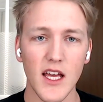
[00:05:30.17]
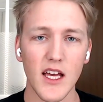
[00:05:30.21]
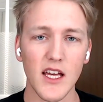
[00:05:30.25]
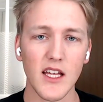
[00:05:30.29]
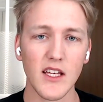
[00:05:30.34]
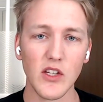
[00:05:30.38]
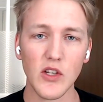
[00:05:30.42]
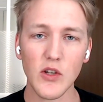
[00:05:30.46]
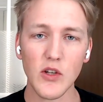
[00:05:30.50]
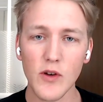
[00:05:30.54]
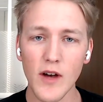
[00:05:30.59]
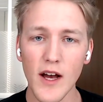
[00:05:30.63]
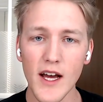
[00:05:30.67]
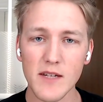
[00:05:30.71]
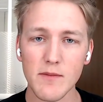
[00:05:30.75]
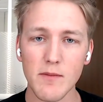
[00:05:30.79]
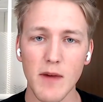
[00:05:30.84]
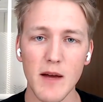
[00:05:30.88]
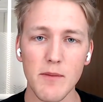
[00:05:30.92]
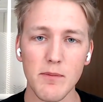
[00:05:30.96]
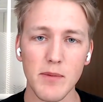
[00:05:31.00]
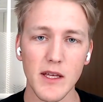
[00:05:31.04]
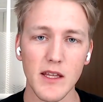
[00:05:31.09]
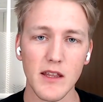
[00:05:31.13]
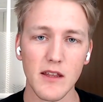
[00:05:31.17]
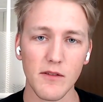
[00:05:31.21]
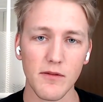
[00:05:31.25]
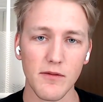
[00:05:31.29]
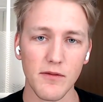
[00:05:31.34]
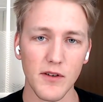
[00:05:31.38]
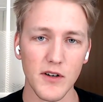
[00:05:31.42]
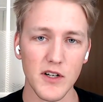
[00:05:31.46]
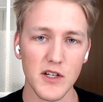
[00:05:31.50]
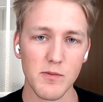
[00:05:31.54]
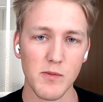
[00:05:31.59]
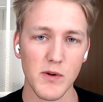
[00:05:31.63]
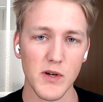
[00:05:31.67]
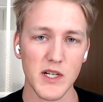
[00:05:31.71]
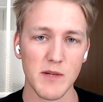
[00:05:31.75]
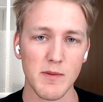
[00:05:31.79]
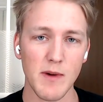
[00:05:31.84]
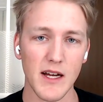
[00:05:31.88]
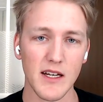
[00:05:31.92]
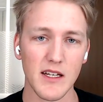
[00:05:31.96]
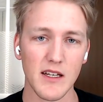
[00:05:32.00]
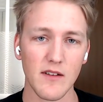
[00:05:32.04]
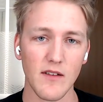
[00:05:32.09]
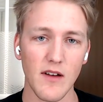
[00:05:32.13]
And you guys might be the first
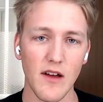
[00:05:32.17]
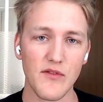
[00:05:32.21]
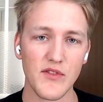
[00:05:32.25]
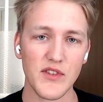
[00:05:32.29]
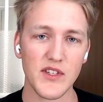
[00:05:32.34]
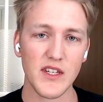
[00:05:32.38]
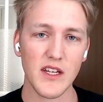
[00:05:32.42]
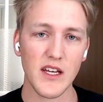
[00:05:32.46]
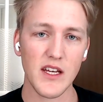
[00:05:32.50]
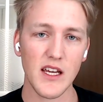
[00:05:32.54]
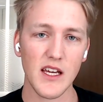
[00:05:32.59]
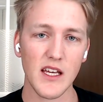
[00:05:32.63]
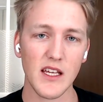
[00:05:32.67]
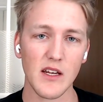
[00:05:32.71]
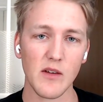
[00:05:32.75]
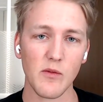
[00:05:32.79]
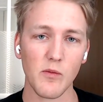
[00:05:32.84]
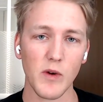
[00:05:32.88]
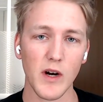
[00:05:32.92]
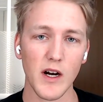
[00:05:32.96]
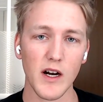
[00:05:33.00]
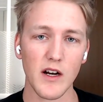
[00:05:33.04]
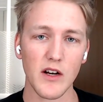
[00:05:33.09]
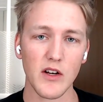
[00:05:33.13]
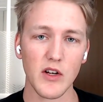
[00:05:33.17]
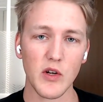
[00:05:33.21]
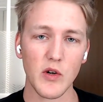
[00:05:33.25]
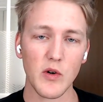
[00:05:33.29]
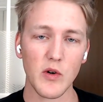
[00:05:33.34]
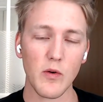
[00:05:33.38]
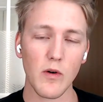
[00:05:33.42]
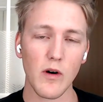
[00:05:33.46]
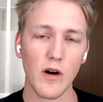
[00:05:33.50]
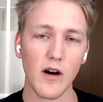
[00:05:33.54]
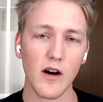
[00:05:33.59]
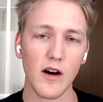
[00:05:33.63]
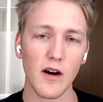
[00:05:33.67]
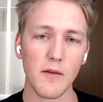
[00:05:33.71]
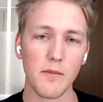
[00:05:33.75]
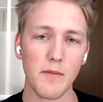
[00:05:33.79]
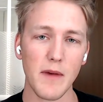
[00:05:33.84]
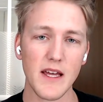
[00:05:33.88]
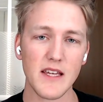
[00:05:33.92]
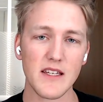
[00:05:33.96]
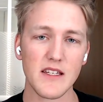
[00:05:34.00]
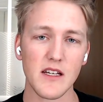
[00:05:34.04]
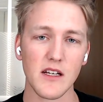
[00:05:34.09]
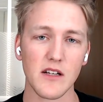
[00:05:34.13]
perspective I've seen where you are
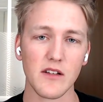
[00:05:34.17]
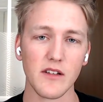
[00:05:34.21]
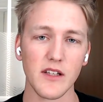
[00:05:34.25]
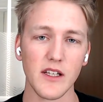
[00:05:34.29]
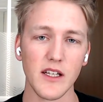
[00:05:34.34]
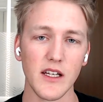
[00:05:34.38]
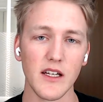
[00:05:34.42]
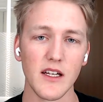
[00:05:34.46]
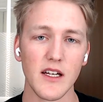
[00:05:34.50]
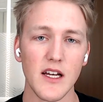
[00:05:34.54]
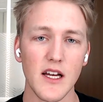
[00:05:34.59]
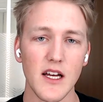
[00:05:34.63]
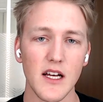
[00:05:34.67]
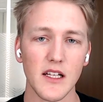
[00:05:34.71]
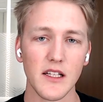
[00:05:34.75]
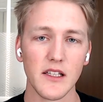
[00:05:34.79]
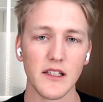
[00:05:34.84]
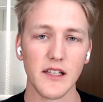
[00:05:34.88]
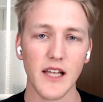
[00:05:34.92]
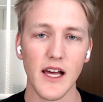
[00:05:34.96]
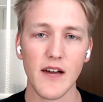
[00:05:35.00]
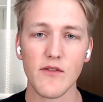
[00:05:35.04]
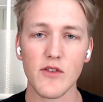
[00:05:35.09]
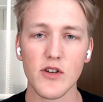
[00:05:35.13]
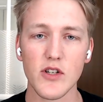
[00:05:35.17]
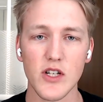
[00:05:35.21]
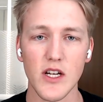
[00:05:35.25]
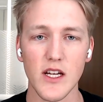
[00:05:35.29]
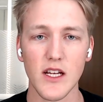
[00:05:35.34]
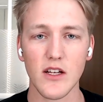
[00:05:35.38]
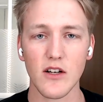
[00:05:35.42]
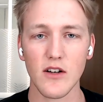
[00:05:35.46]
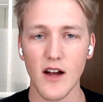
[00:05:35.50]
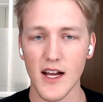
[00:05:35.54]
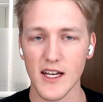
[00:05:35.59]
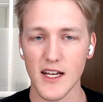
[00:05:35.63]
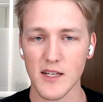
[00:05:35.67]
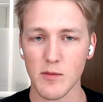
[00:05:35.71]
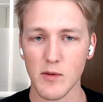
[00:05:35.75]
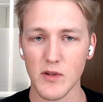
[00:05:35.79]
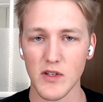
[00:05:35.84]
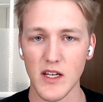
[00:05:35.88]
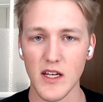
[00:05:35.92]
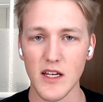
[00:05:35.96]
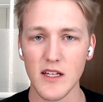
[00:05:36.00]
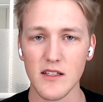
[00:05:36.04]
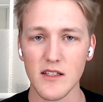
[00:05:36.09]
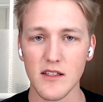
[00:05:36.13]
basically leveraging your
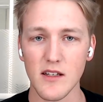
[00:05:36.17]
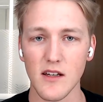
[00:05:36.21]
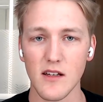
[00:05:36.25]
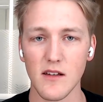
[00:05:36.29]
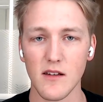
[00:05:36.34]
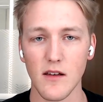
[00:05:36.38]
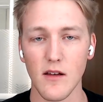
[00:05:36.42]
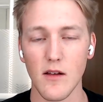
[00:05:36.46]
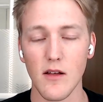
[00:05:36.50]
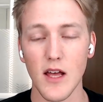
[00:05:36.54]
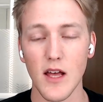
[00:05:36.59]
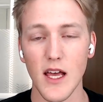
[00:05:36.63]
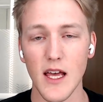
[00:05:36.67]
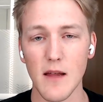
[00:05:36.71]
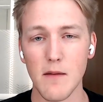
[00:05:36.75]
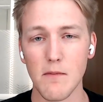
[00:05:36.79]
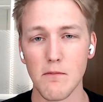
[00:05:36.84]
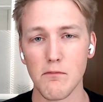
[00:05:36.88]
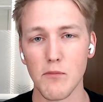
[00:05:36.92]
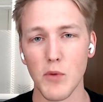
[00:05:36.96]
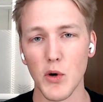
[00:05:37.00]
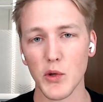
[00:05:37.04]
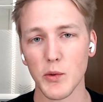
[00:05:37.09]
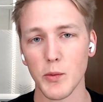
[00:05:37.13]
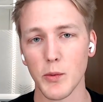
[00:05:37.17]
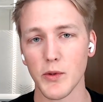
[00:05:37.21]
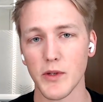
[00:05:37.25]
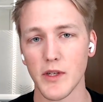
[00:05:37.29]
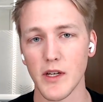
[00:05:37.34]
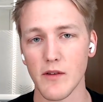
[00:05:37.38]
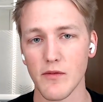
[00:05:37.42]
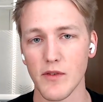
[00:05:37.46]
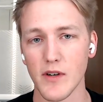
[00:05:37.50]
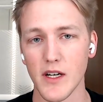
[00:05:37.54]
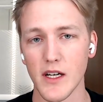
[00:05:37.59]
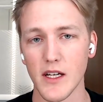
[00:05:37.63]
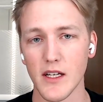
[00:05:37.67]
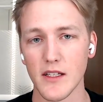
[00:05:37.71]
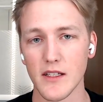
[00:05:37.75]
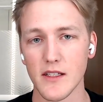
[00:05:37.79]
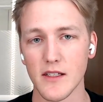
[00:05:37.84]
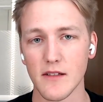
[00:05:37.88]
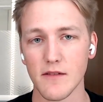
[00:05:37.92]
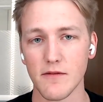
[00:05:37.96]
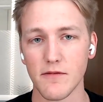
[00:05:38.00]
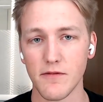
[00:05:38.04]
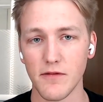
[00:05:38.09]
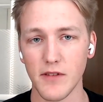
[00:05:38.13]
expertise in multiple
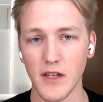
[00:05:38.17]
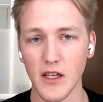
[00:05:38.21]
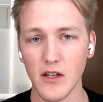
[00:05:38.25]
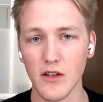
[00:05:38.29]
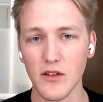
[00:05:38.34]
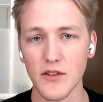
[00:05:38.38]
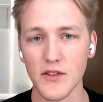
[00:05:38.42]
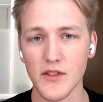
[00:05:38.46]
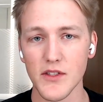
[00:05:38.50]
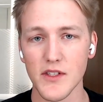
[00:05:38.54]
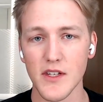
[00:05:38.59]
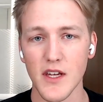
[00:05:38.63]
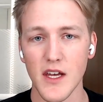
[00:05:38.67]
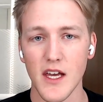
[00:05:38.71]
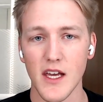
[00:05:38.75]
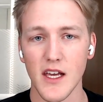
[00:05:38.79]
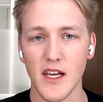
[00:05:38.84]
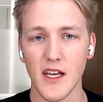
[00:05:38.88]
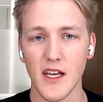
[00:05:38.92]
different fields,